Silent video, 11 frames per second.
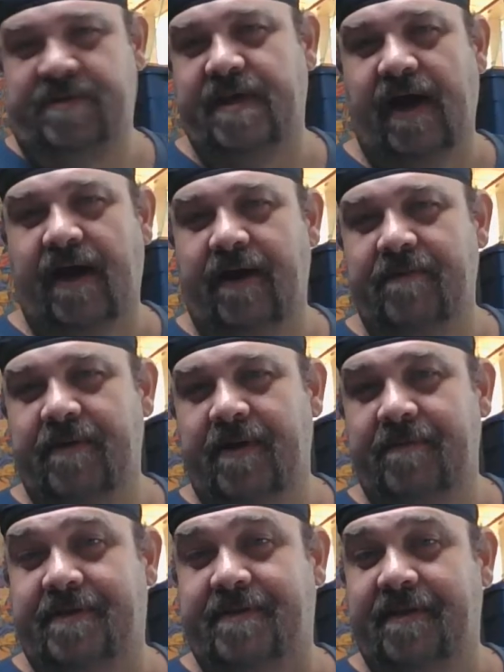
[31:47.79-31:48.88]
Sorry, but I'm
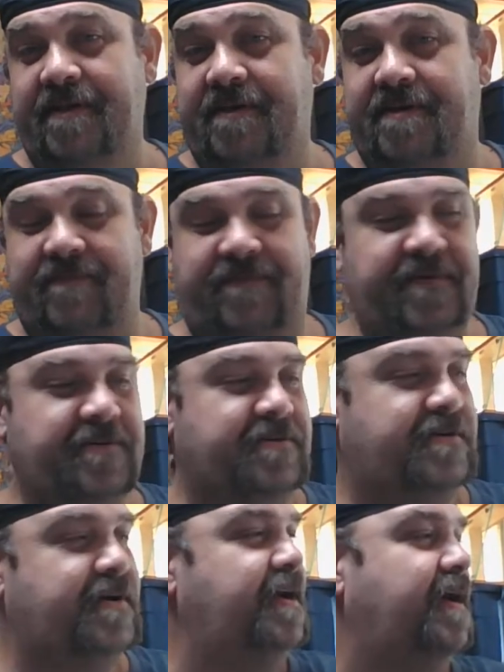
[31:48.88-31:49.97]
just a little
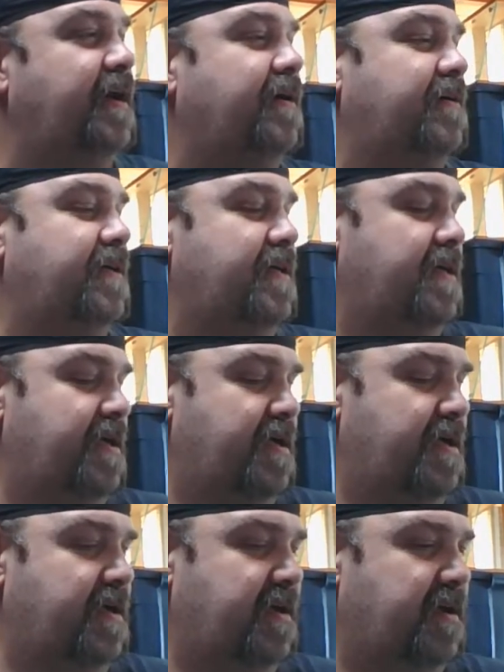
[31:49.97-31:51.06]
confused right now.
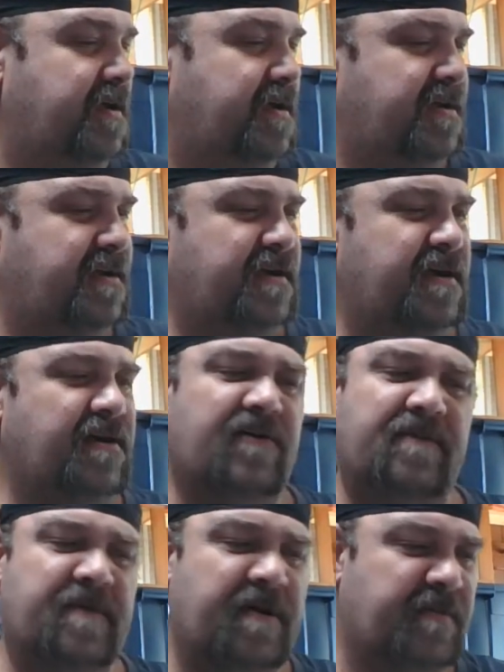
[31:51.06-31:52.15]
I don't
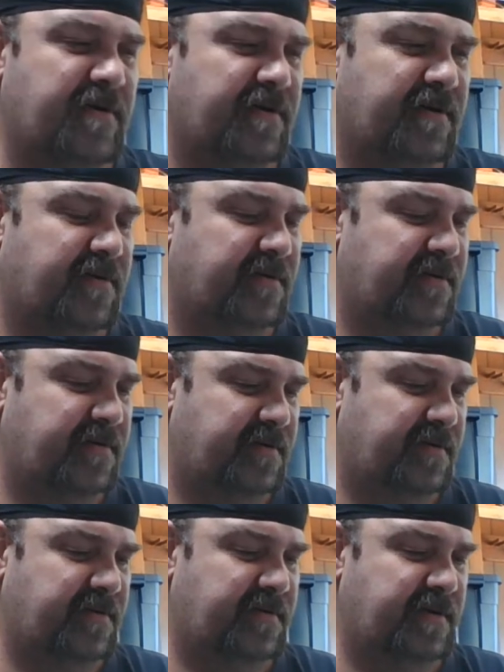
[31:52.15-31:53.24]
remember.
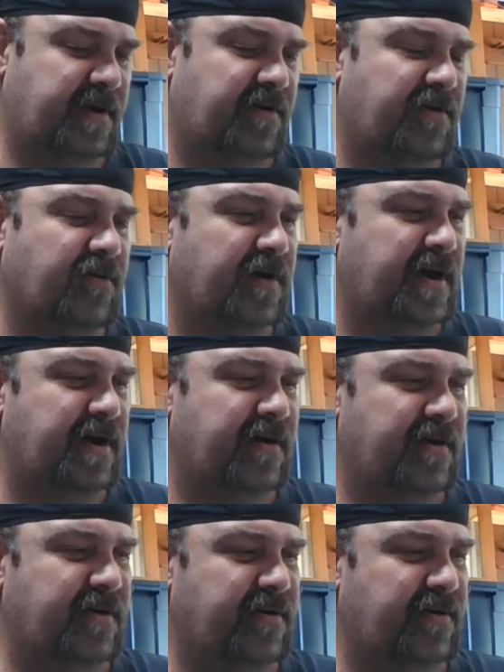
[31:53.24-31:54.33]
I don't know
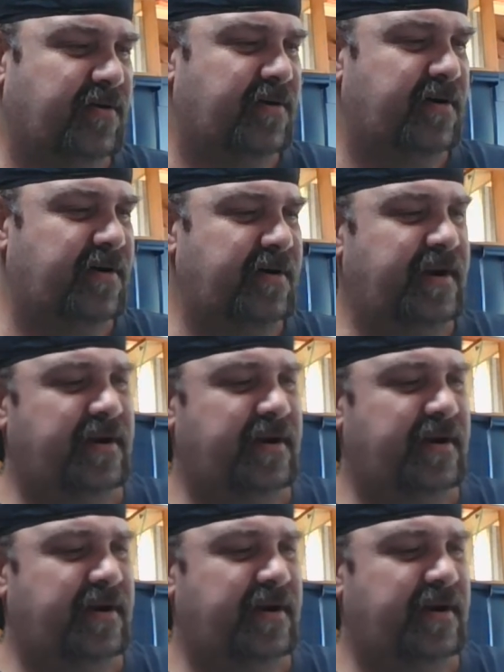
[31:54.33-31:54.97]
why I ordered